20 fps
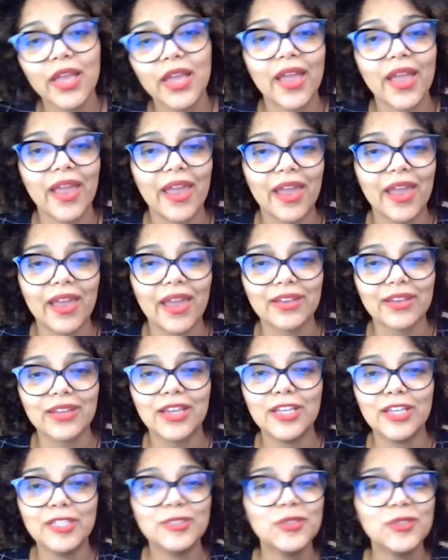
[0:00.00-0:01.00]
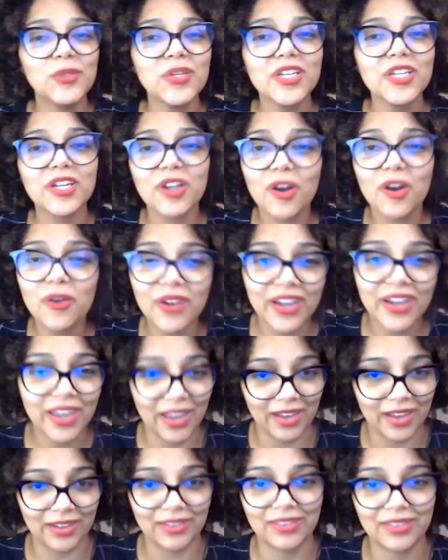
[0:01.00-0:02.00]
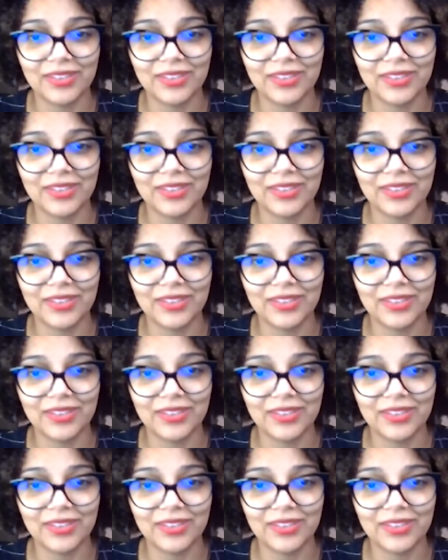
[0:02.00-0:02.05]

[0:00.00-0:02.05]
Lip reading: and do it all again.